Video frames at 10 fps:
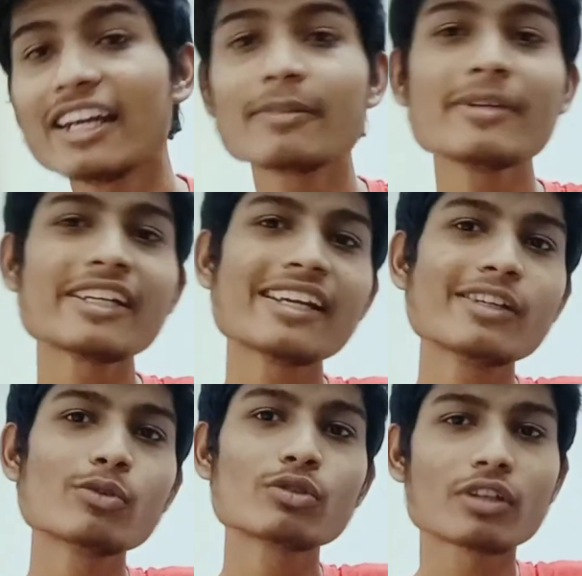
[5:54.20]
me tell
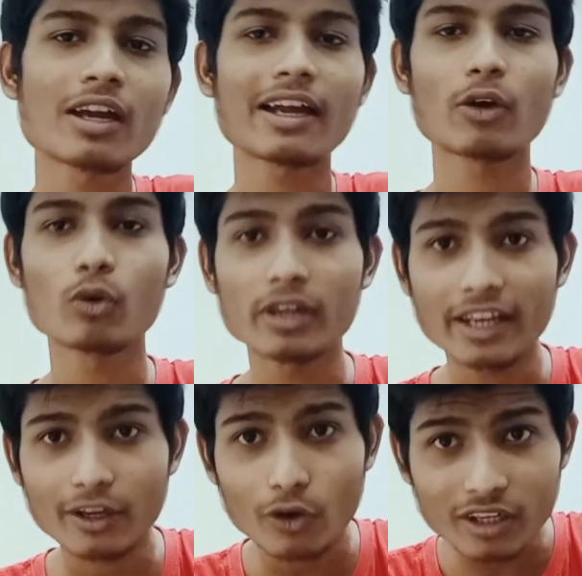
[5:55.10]
you the whole
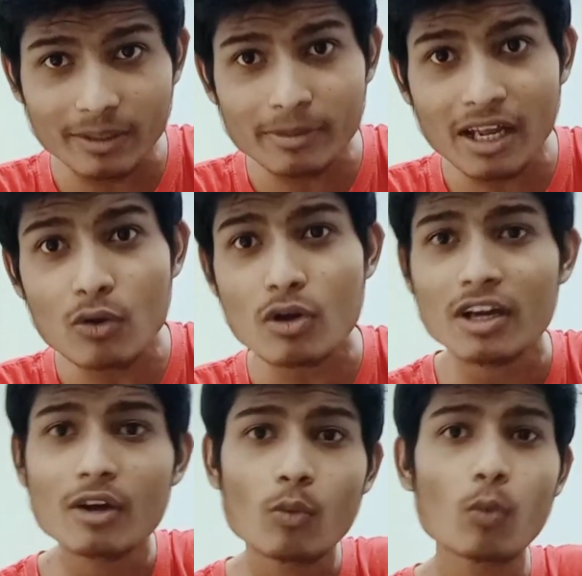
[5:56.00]
algorithm now.
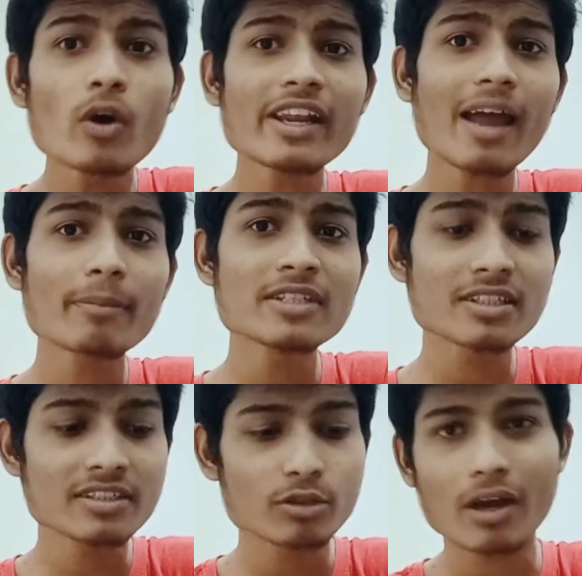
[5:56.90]
What happens is
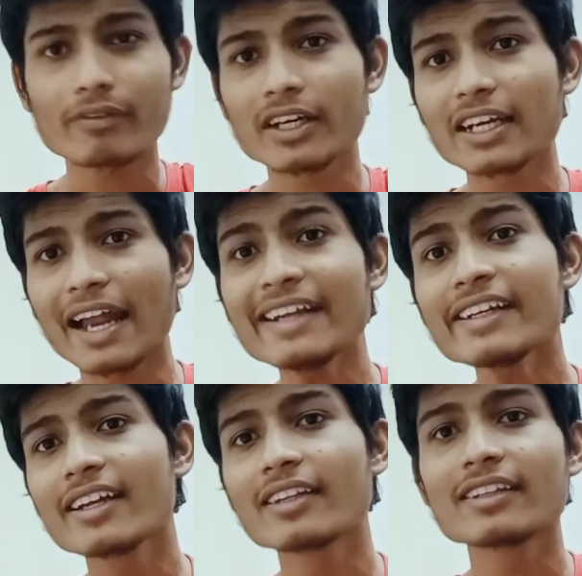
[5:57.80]
you have a client,
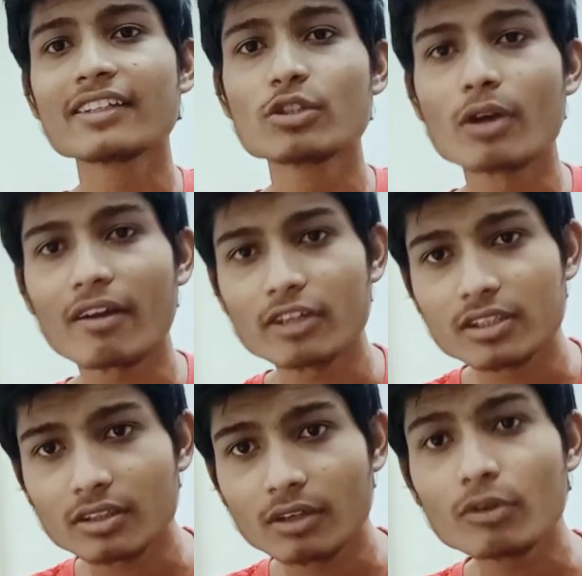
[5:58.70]
you have a
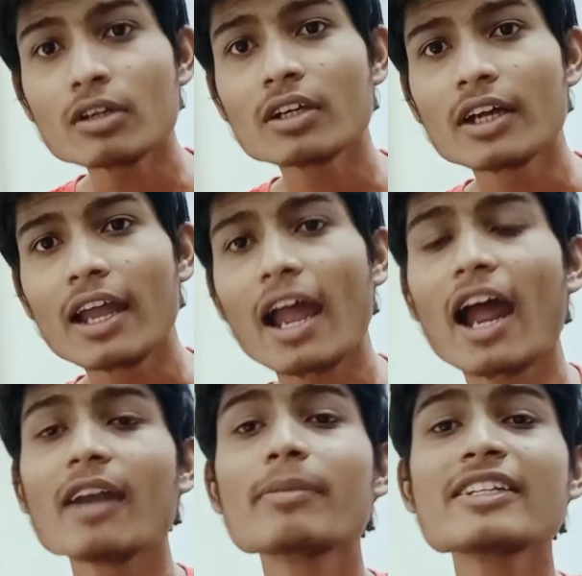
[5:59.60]
server,
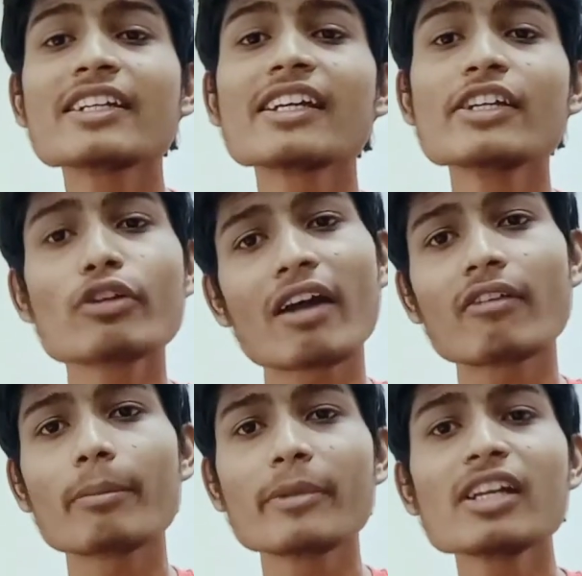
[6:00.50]
and basically you have a
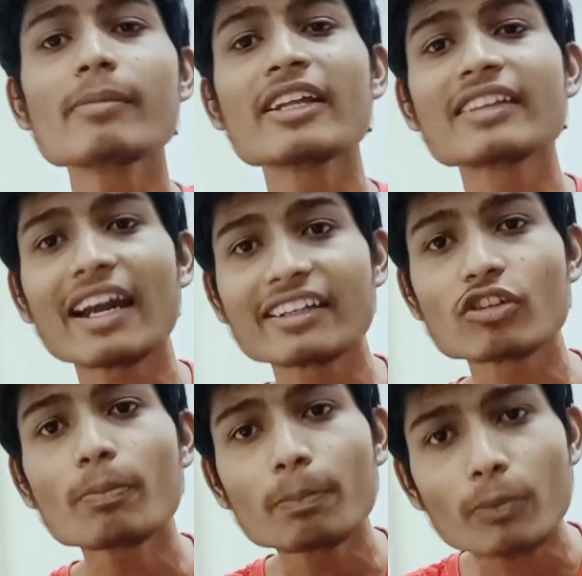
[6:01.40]
middleman, that is your
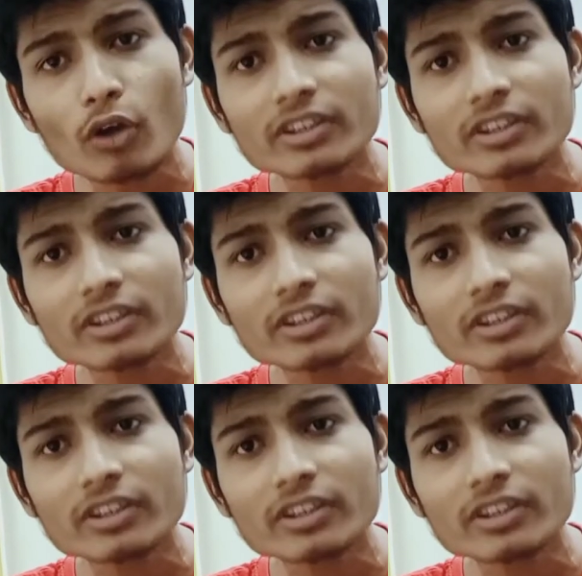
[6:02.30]
proxy